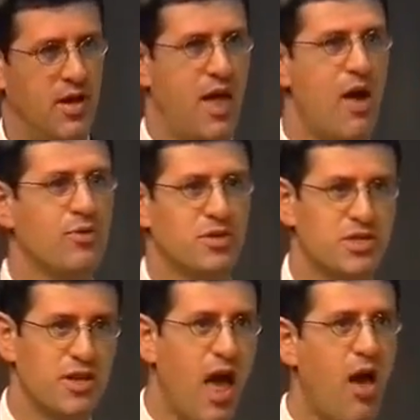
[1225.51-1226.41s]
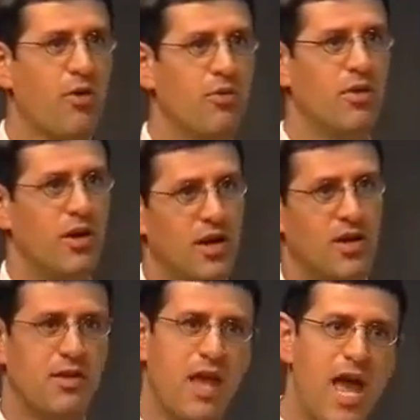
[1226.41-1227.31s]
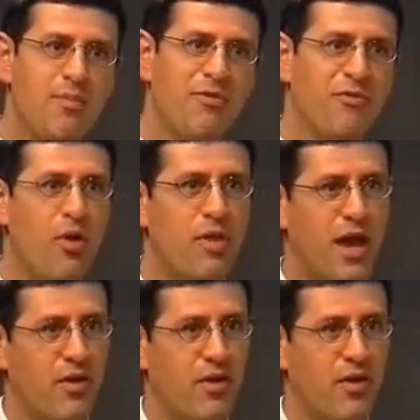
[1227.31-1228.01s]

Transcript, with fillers: That was slow. The day before that,